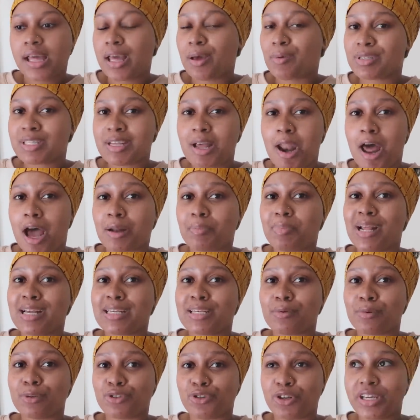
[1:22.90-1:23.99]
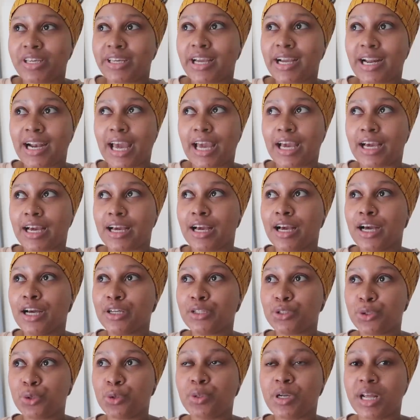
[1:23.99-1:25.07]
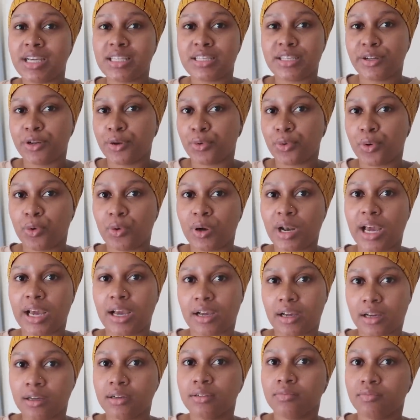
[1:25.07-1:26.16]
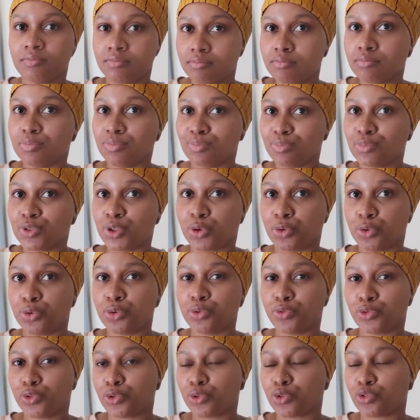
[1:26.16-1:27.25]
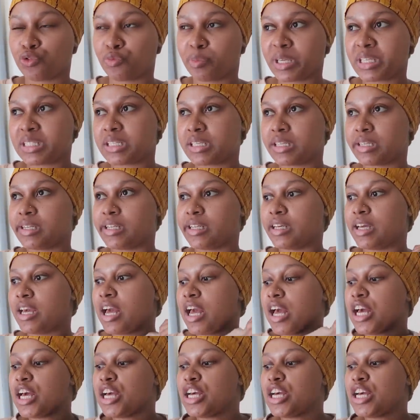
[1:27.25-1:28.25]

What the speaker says: it was a lot. Plus I was drinking like 2 days in a row, like groove basically.